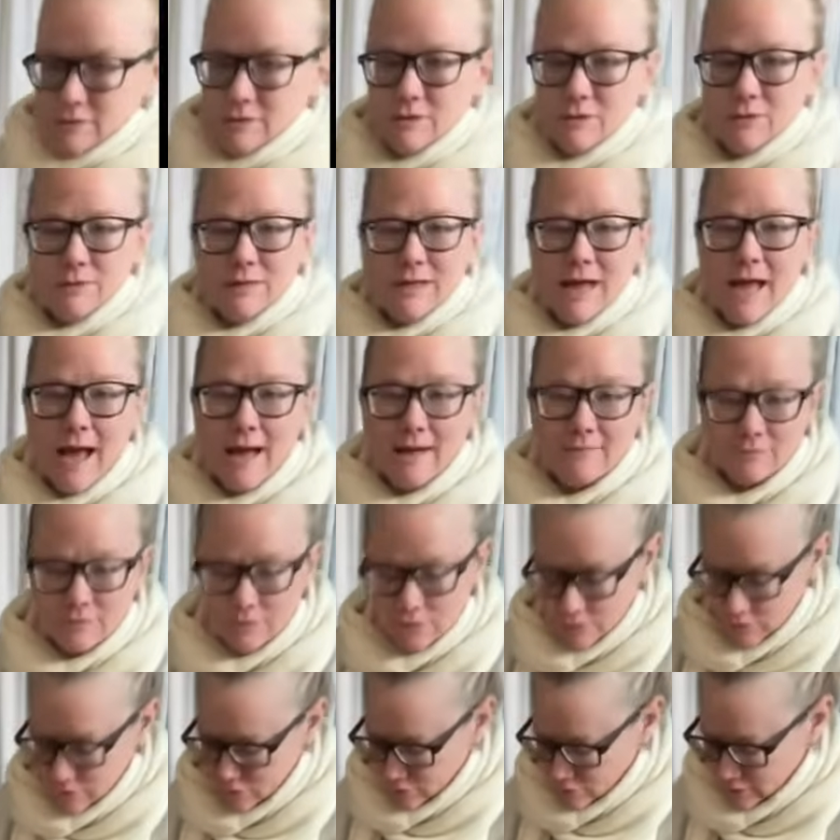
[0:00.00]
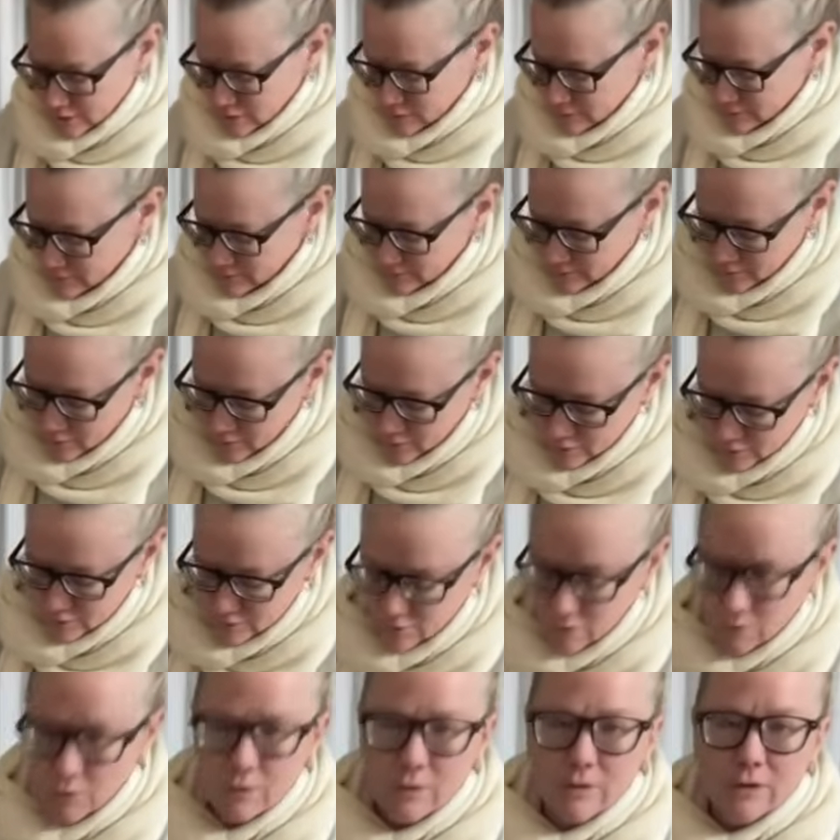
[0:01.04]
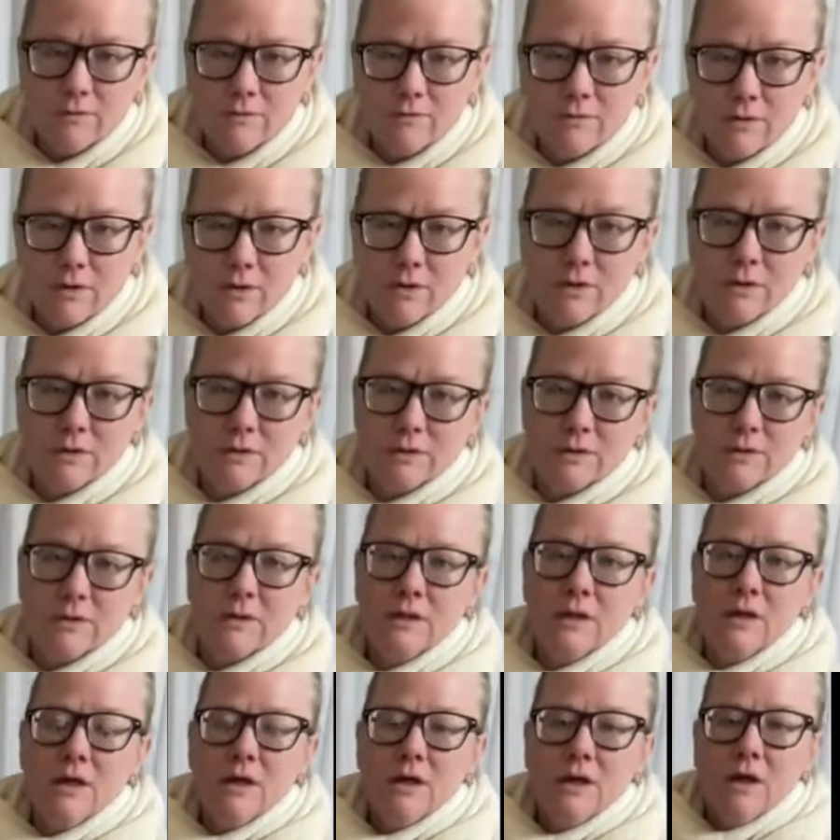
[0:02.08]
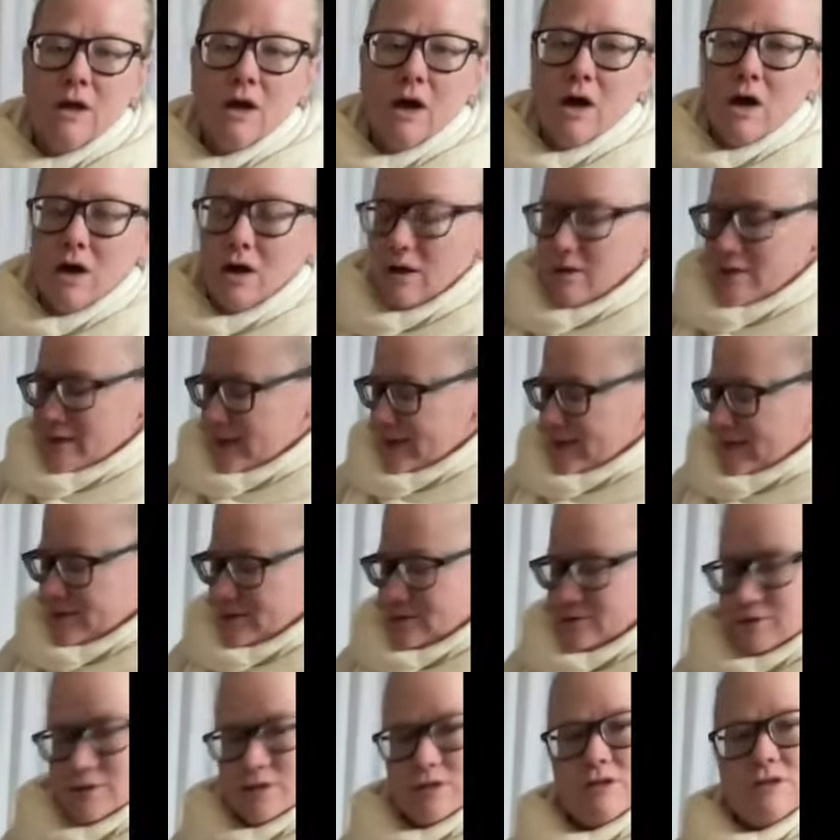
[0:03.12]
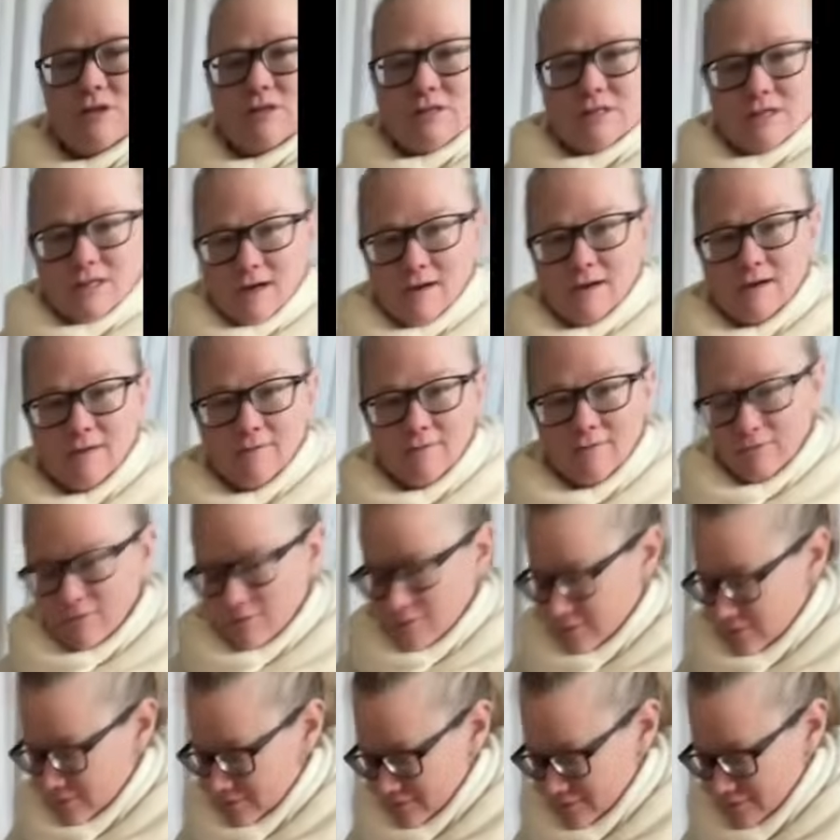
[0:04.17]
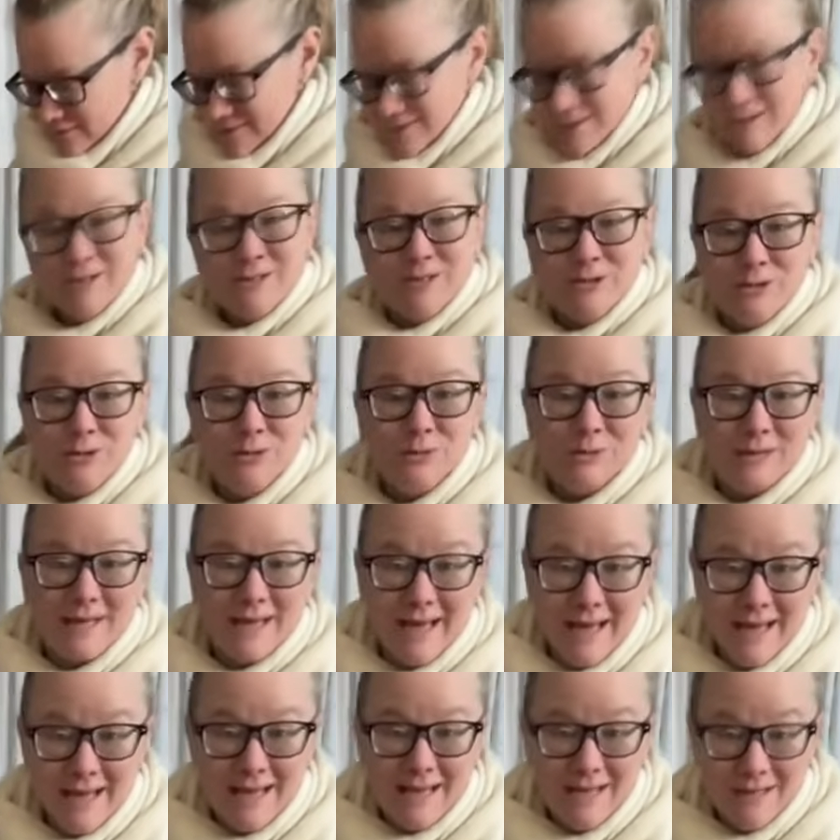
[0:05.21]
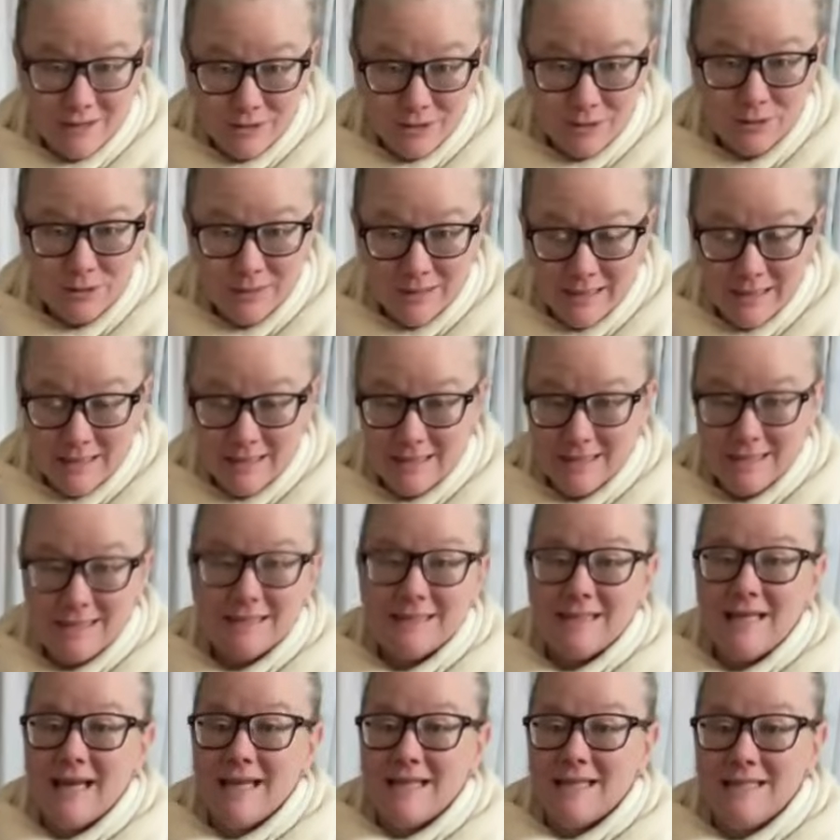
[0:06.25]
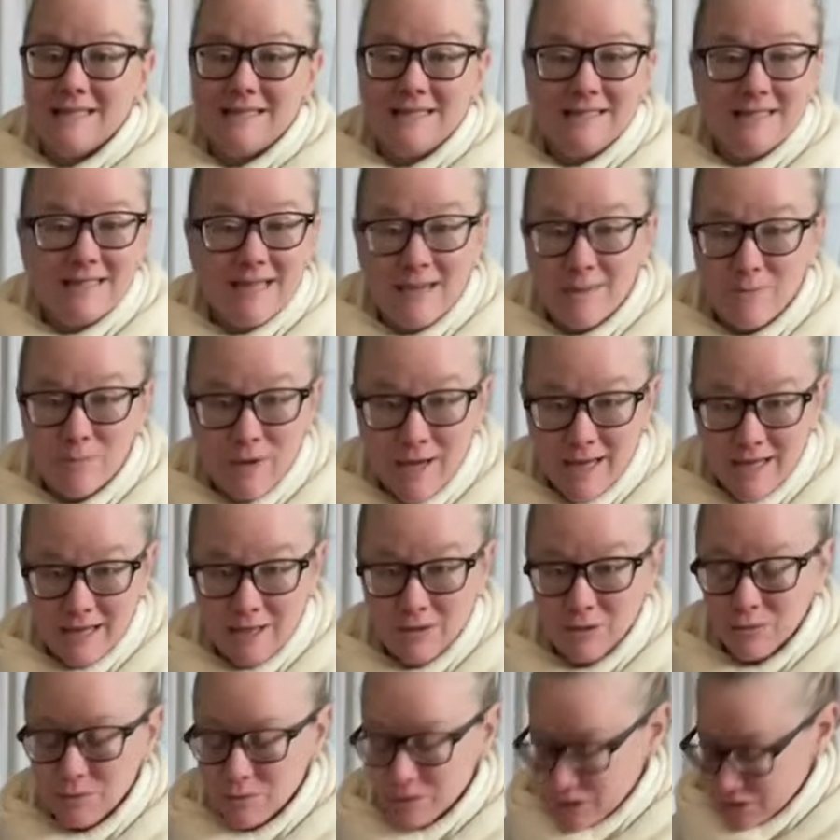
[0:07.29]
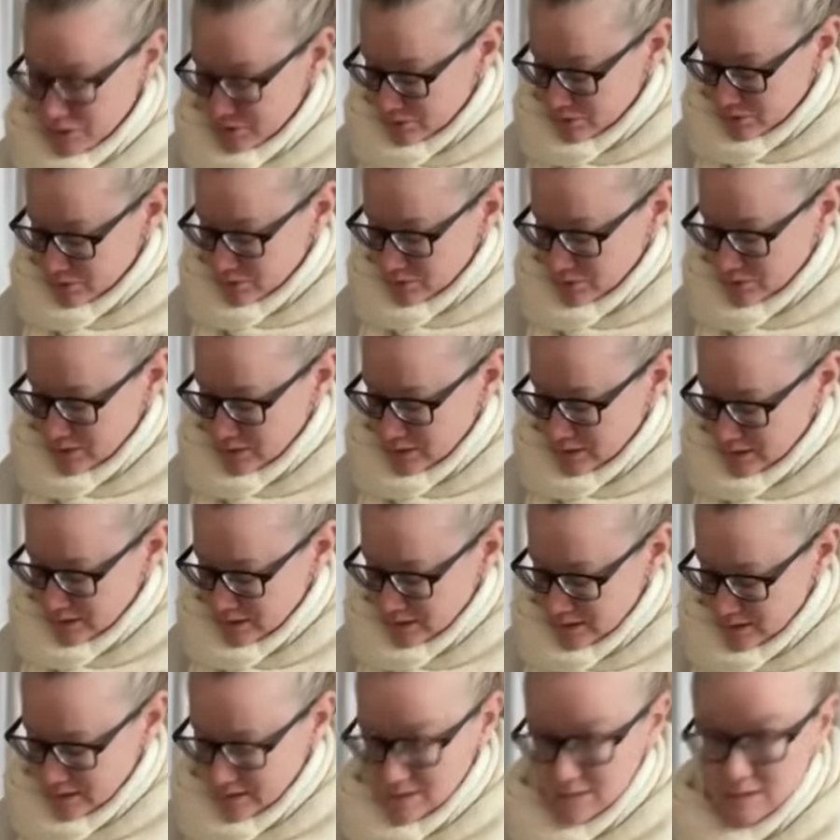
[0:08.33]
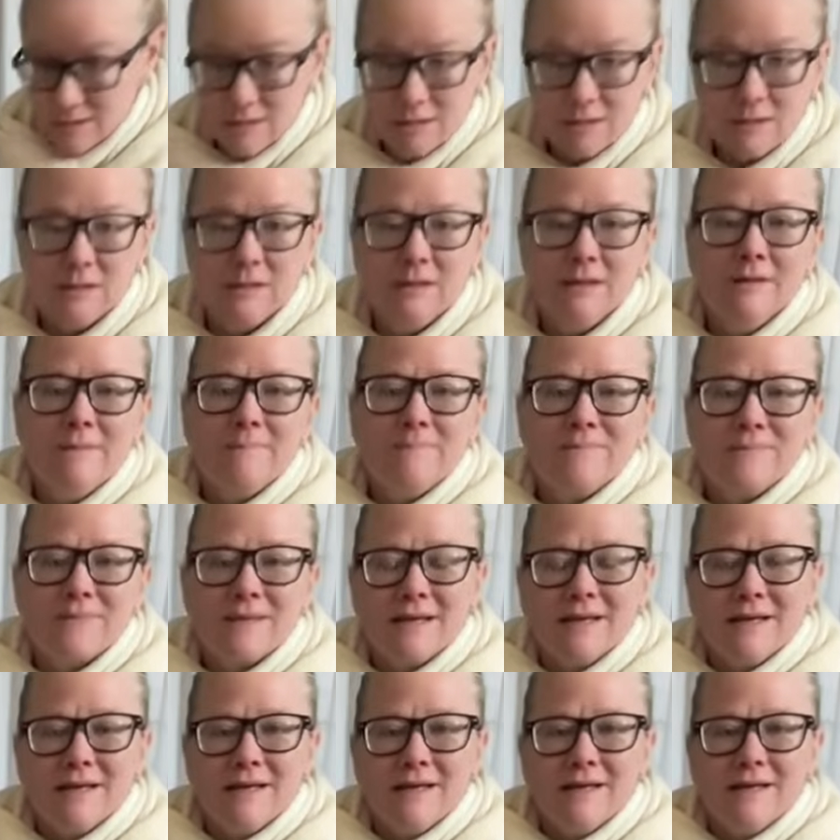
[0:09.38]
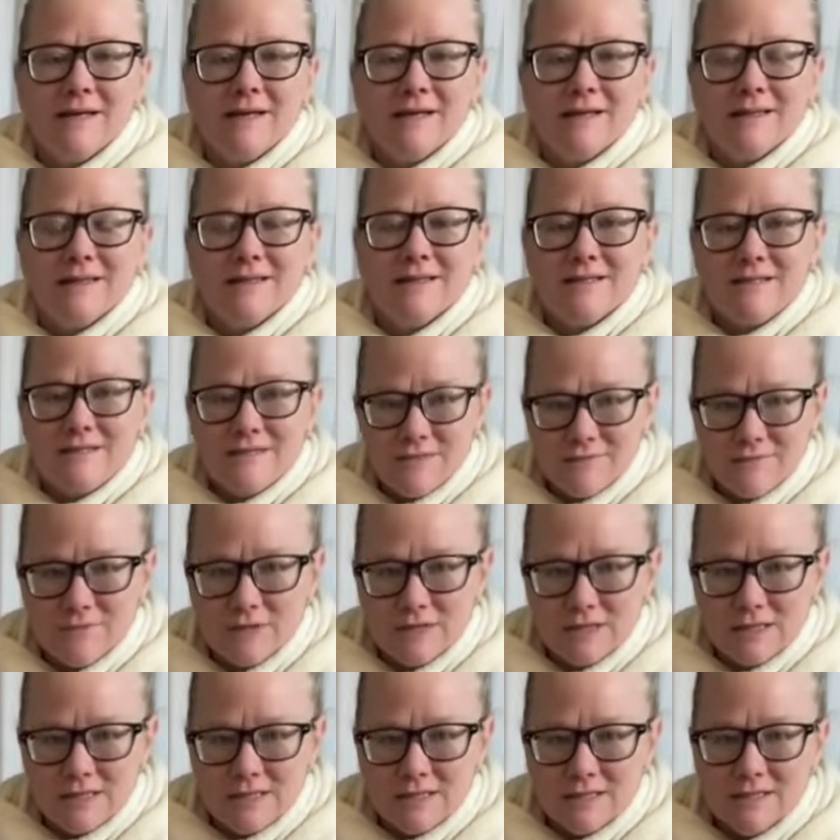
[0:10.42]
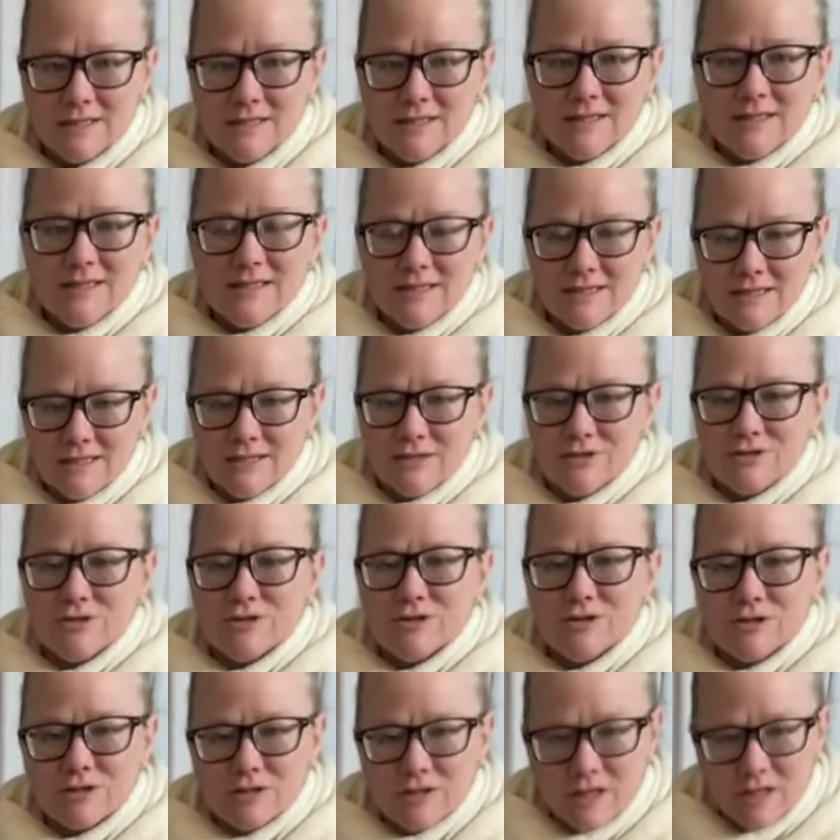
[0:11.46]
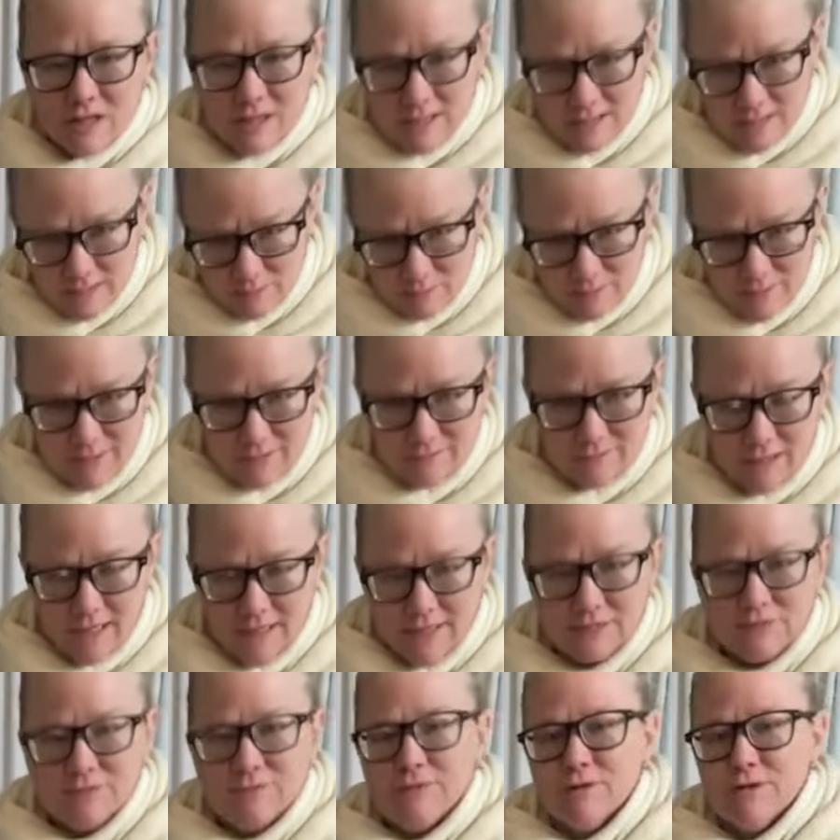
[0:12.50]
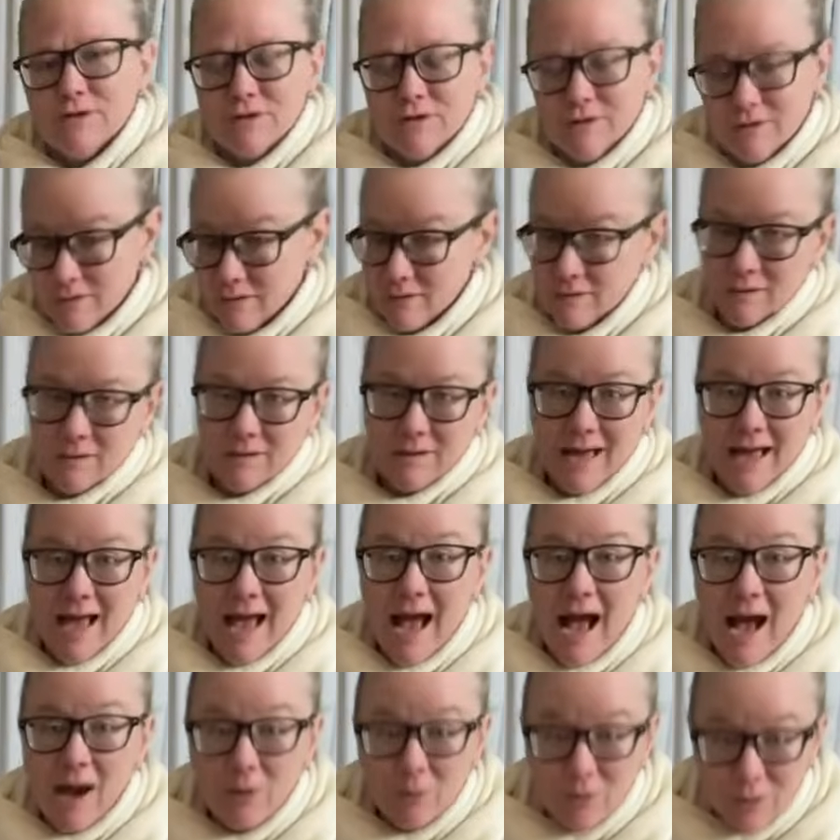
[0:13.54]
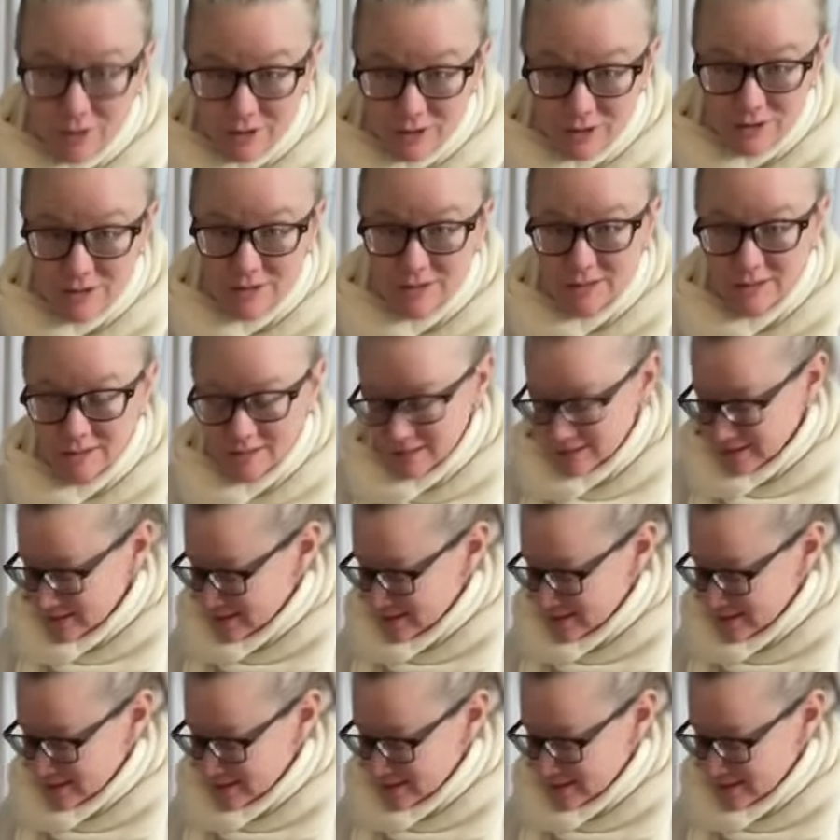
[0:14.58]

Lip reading: You don't have to do stretch and folds, coil folds, all that other stuff. You can do it the exact same way you would do with yeast. The difference is that you're just gonna let the bread rise for hours